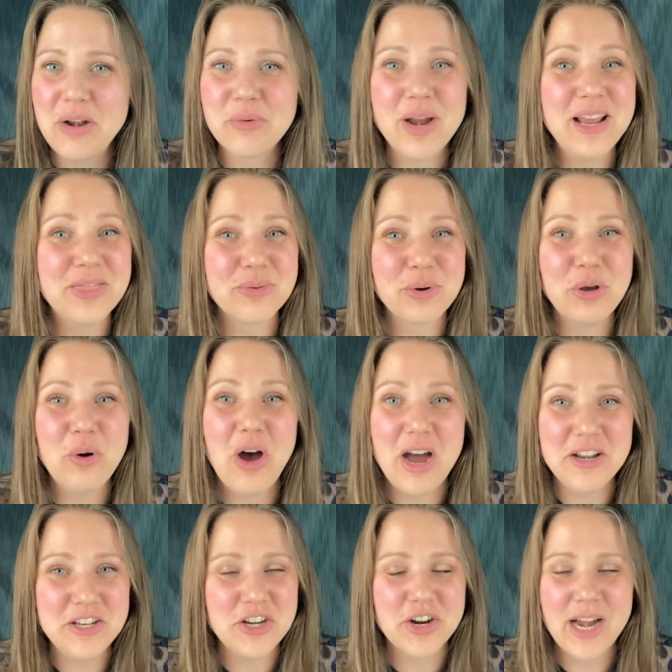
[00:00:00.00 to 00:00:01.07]
right through
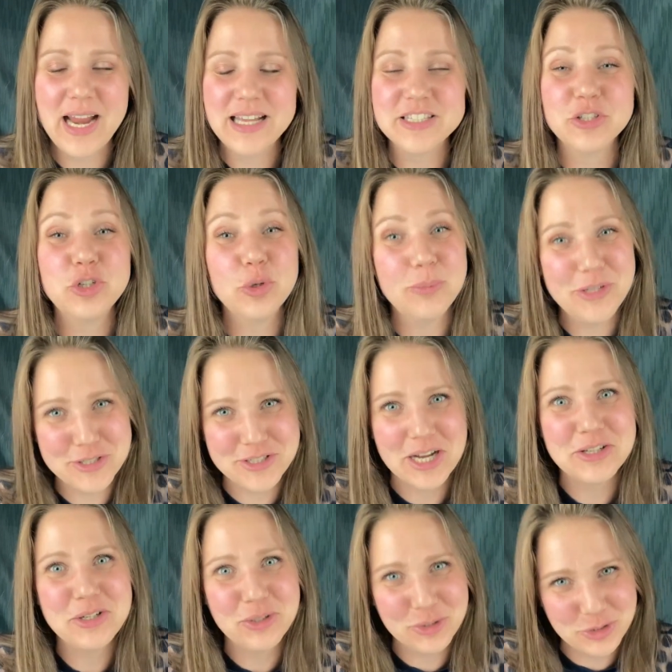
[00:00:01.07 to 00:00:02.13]
onto your hands and you'll be
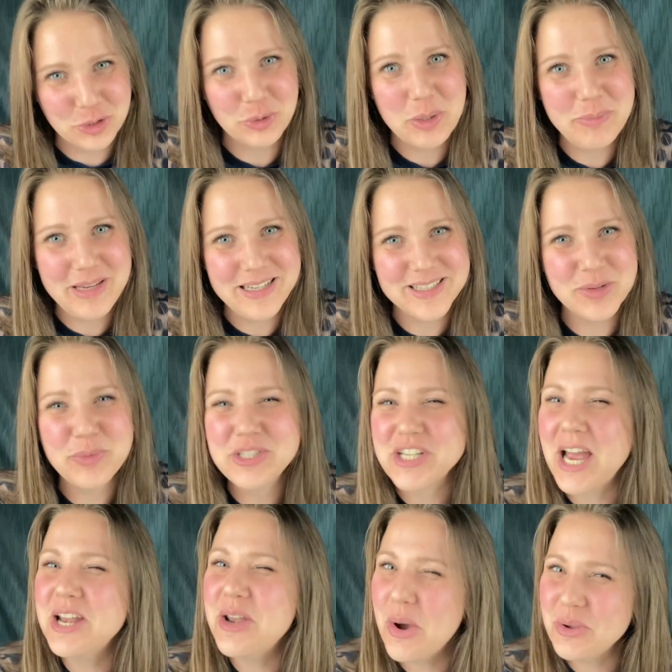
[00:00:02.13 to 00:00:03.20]
stuck to the jewelry piece, which
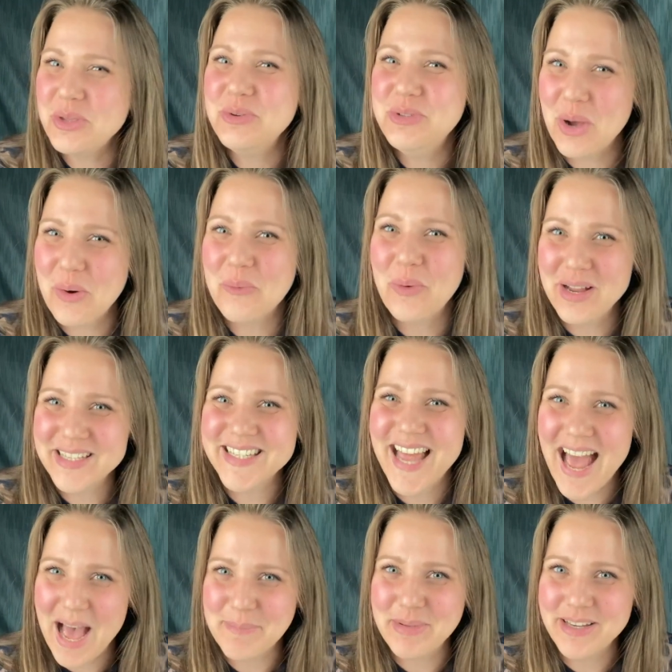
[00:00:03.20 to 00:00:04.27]
I know you don't want to
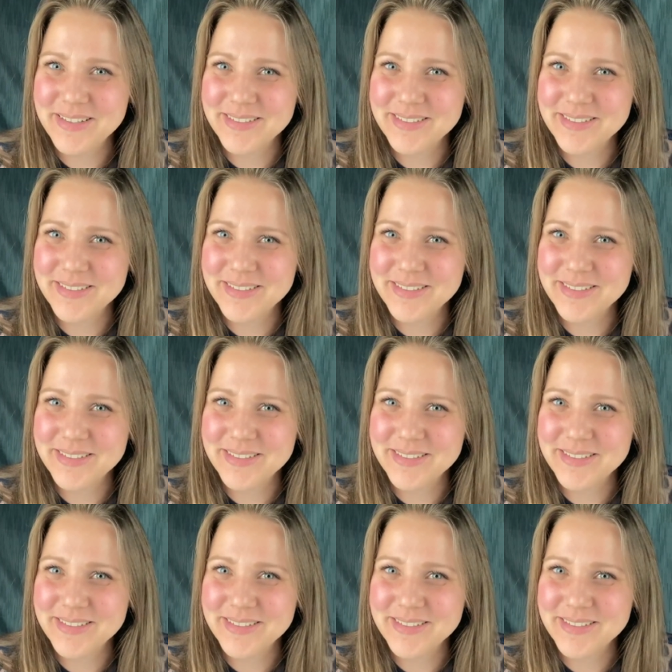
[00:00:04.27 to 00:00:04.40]
happen.